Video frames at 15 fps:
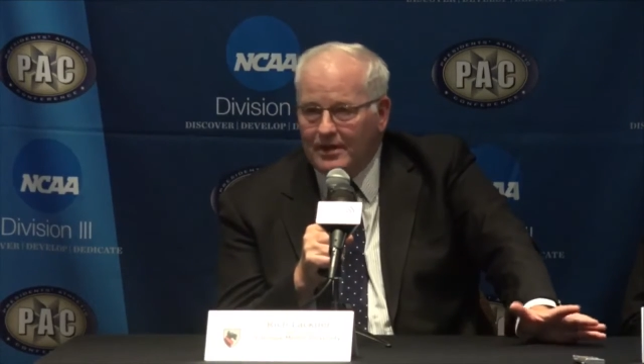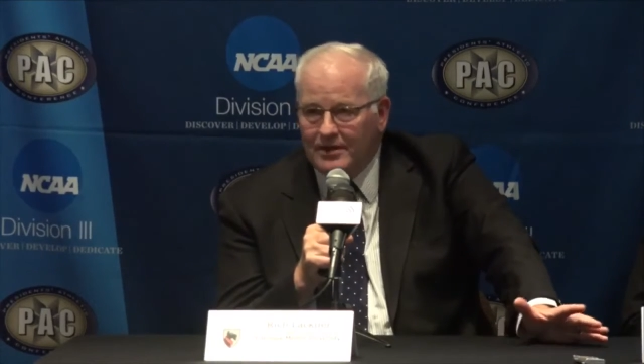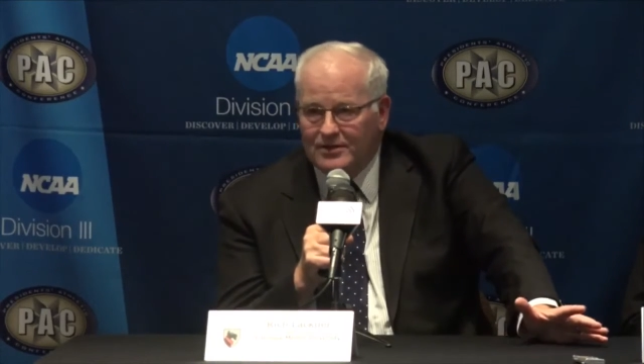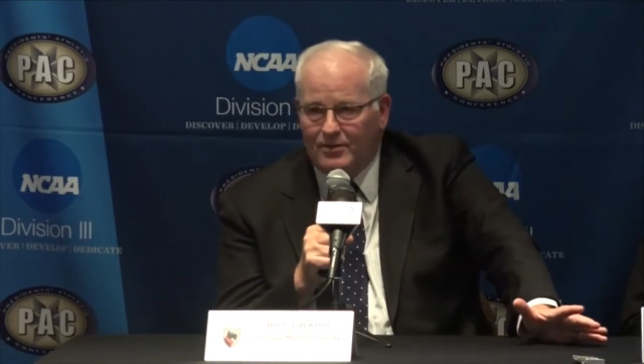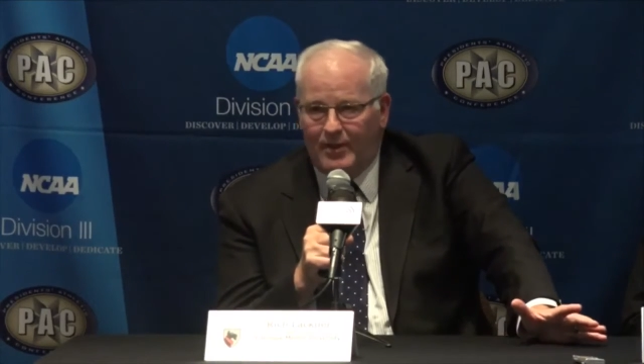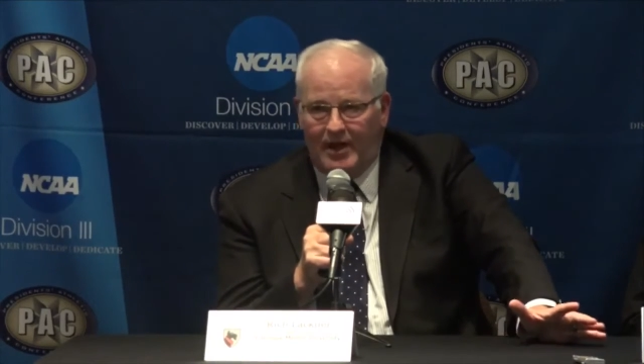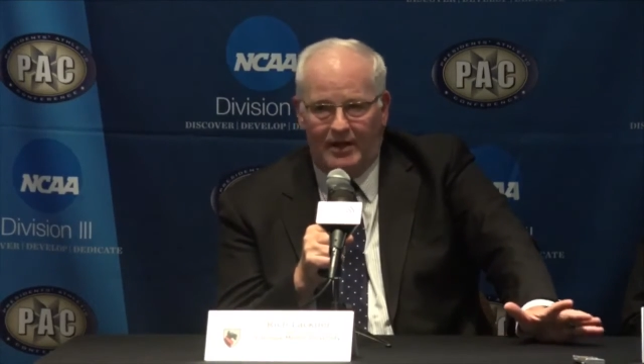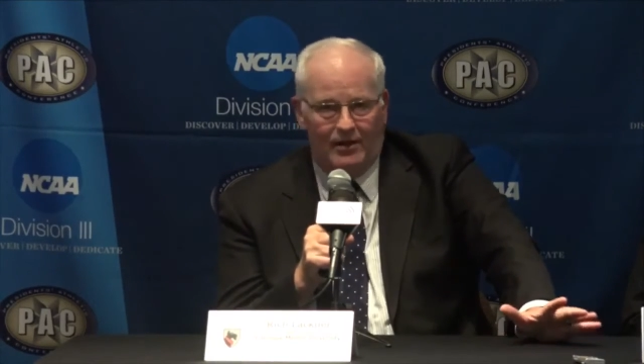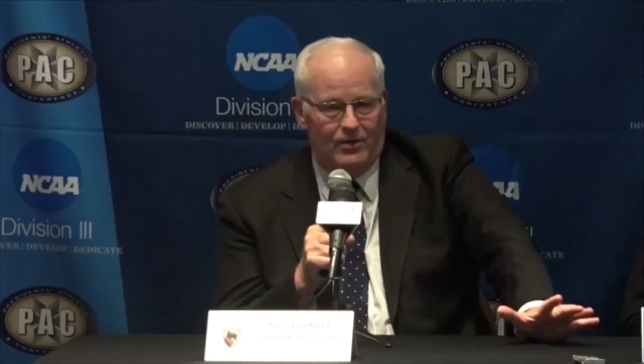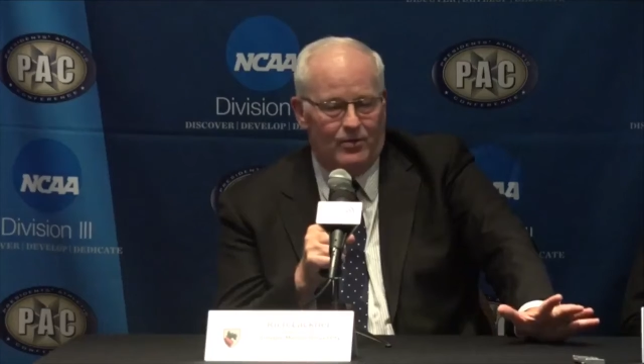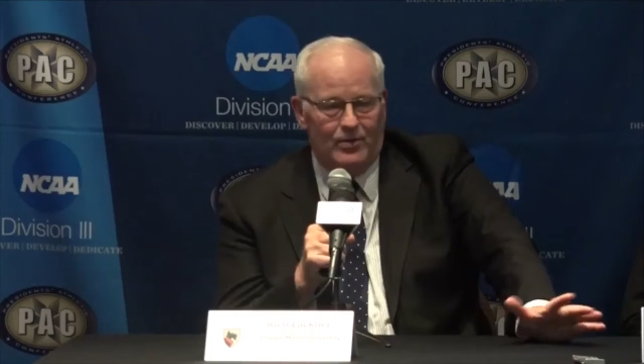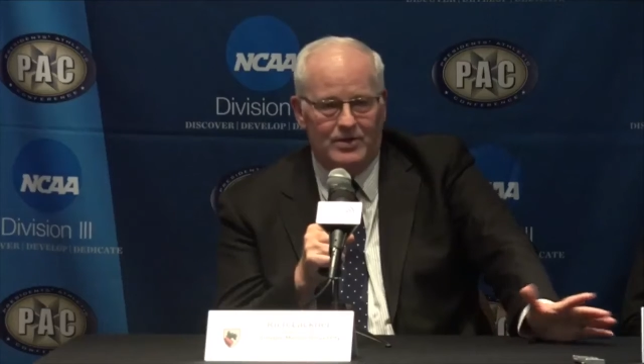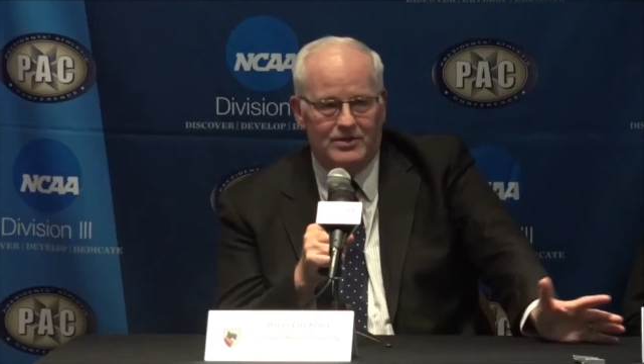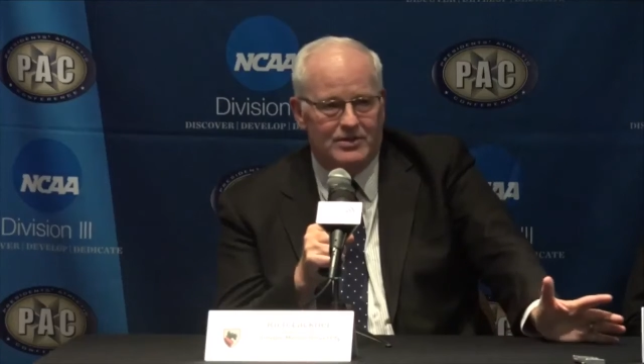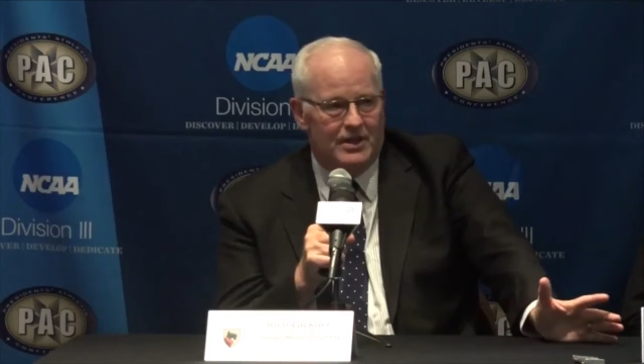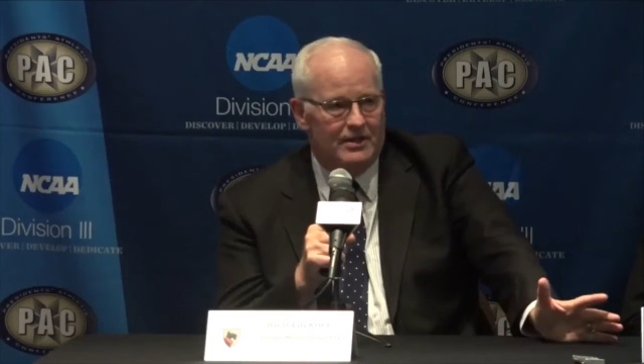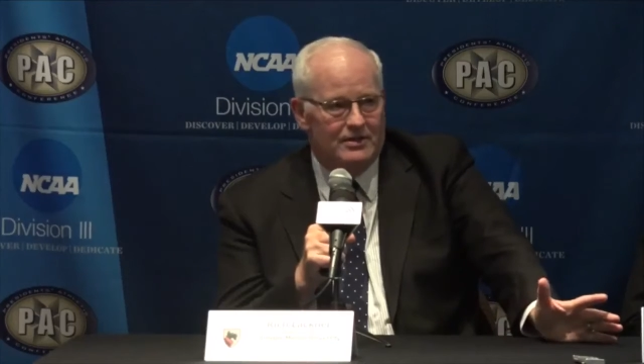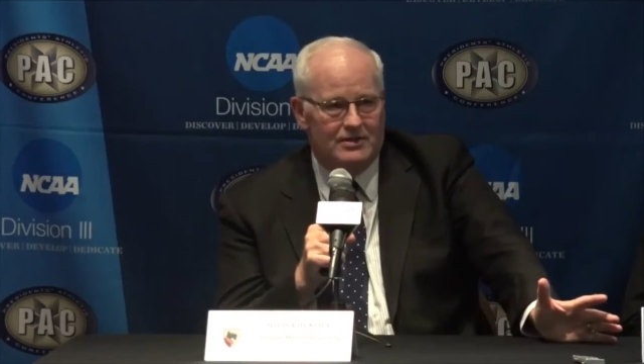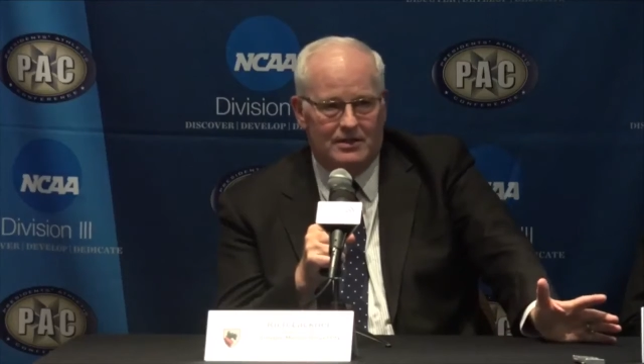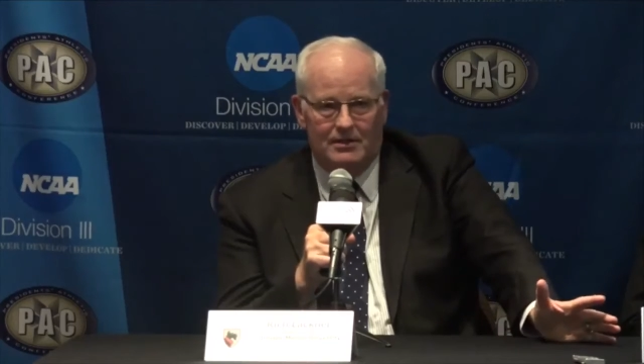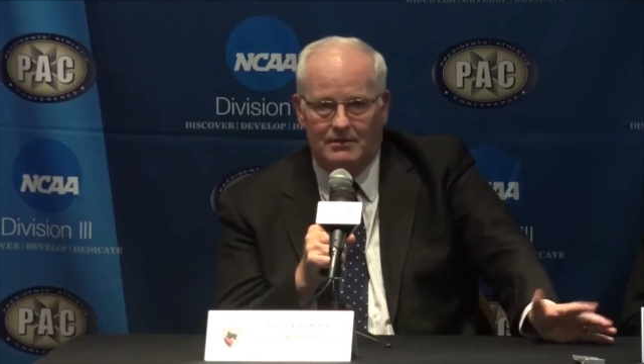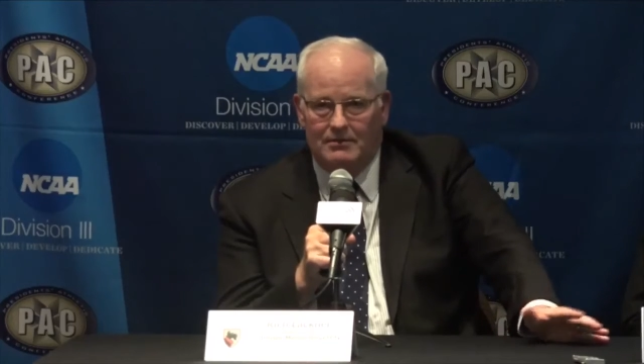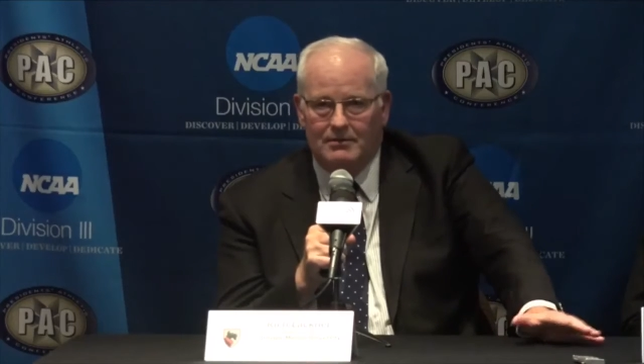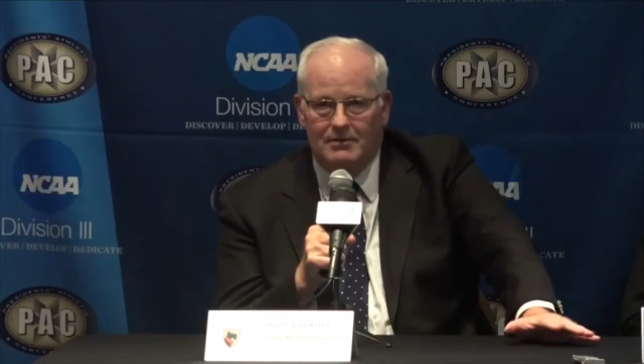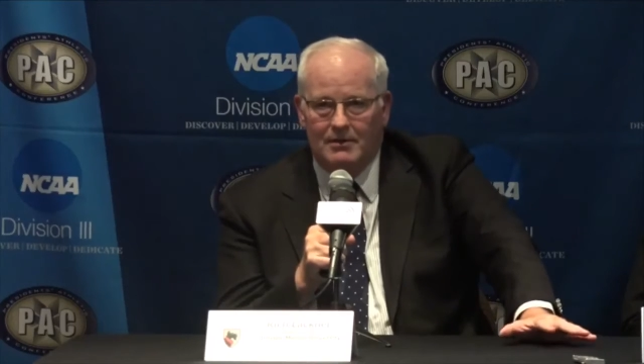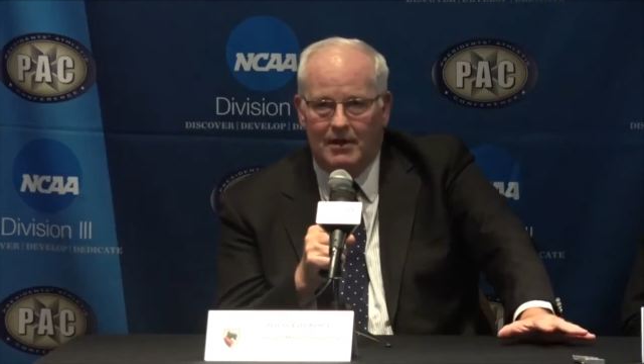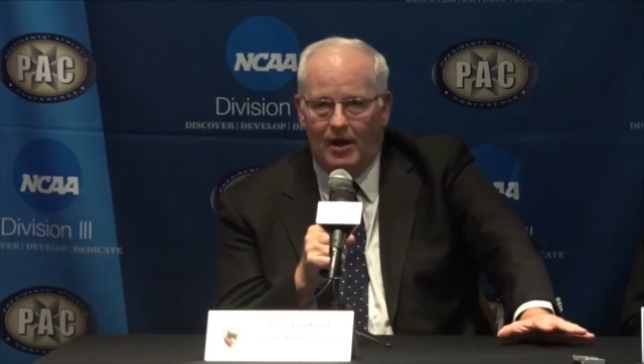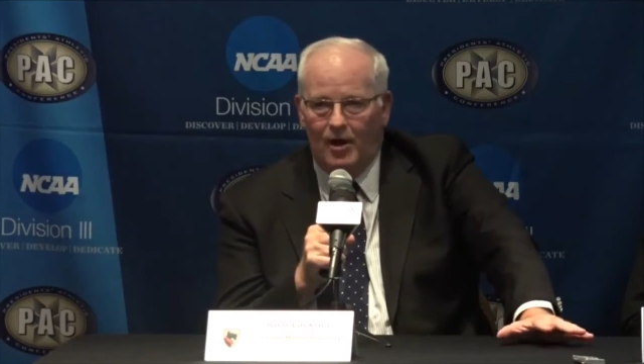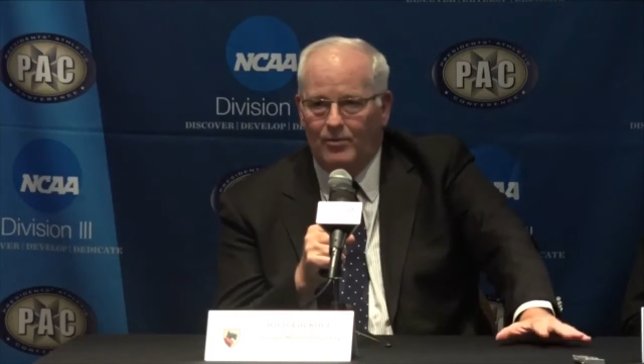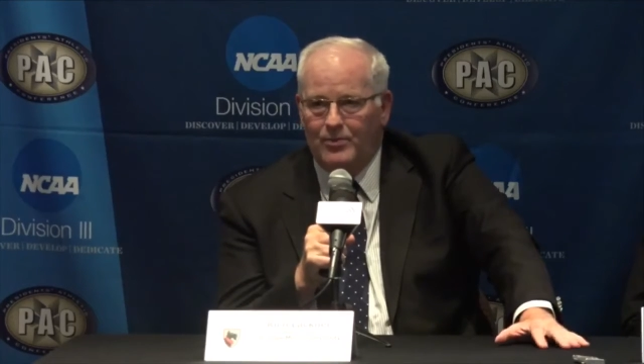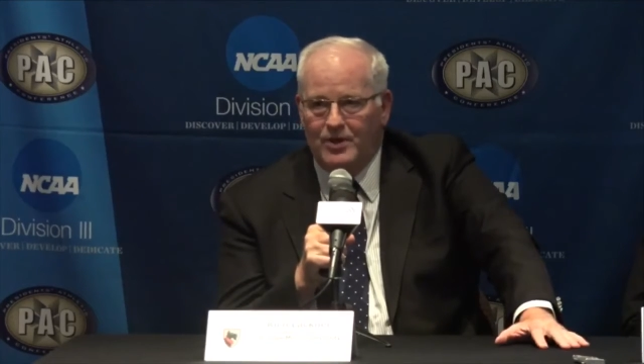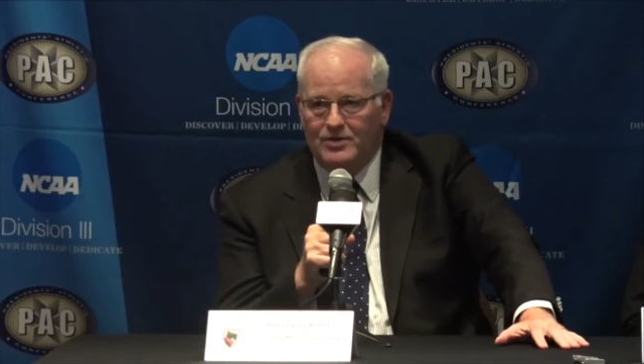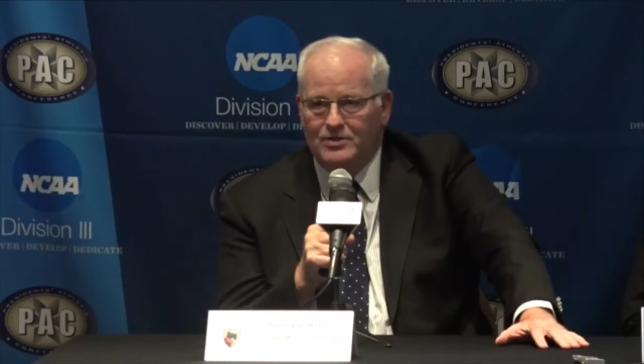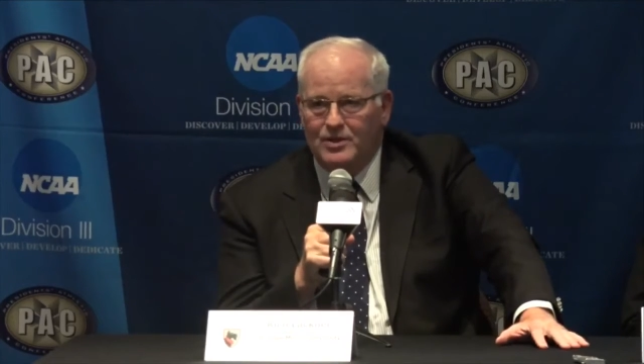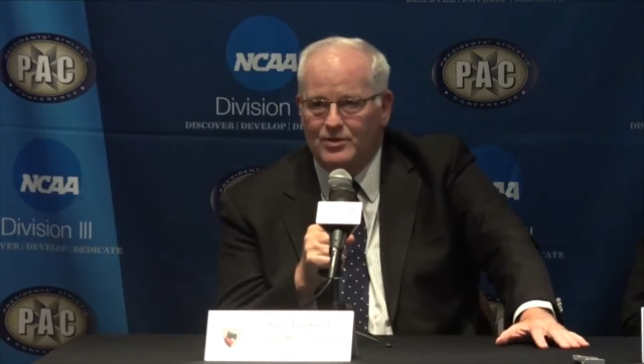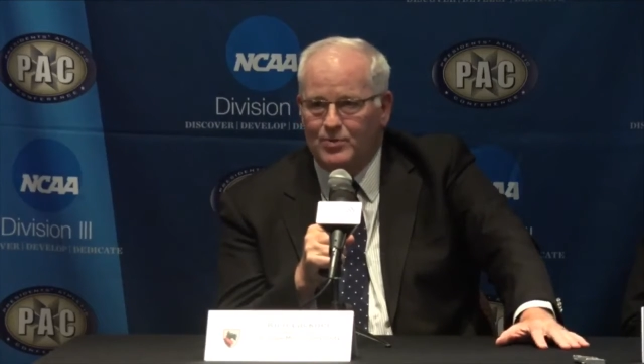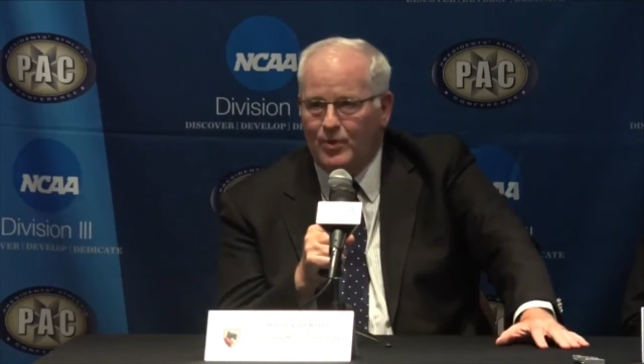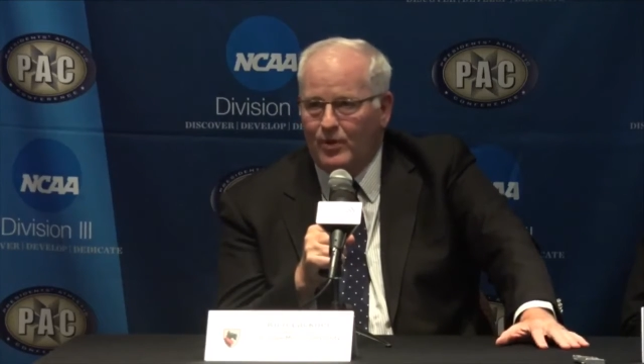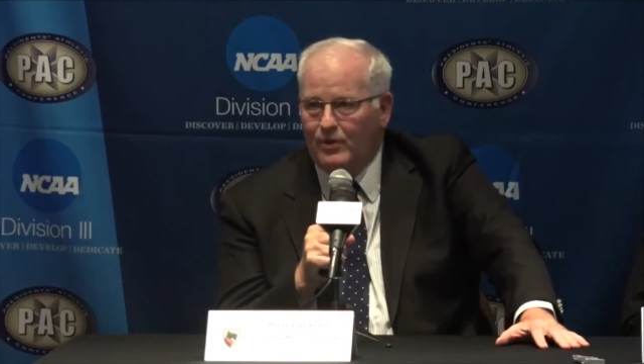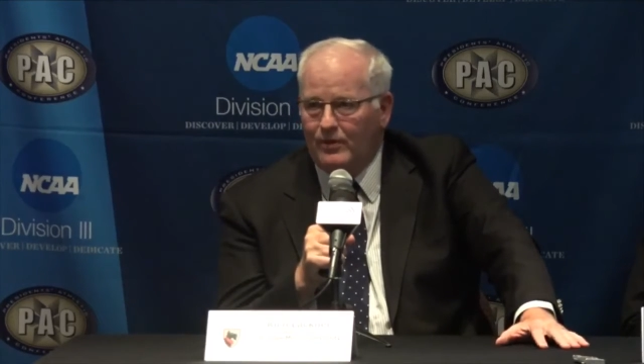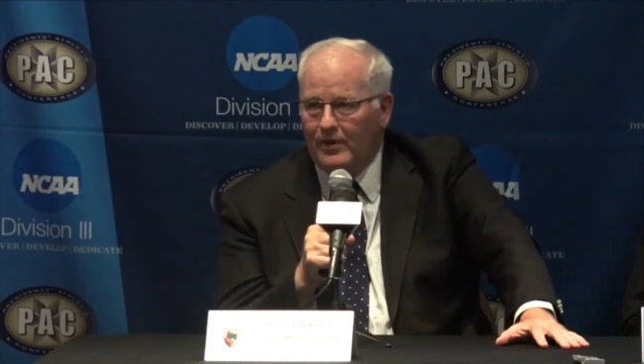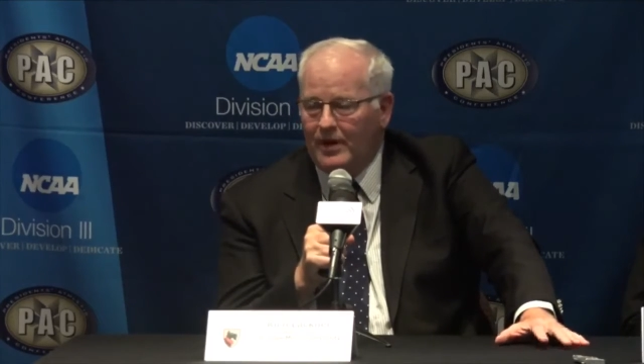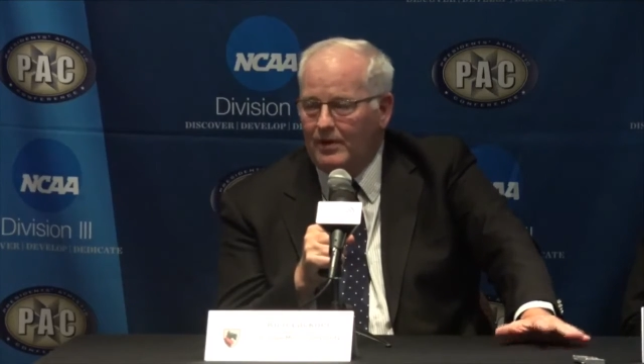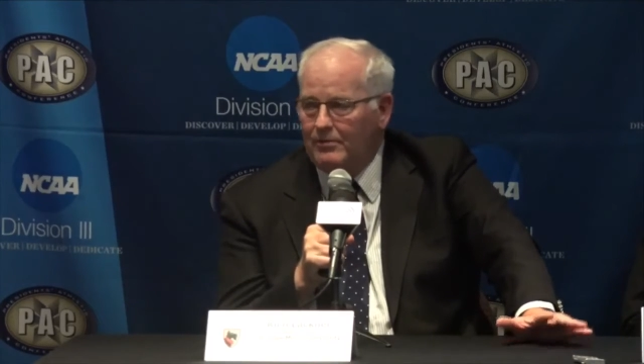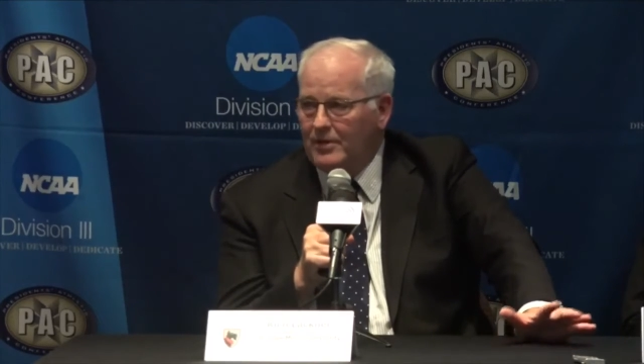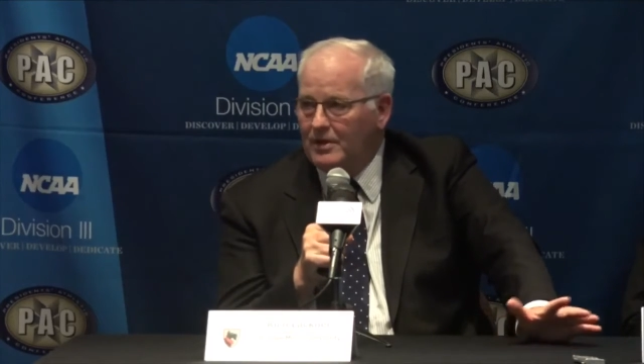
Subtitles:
He's about a 3.6 in our business program.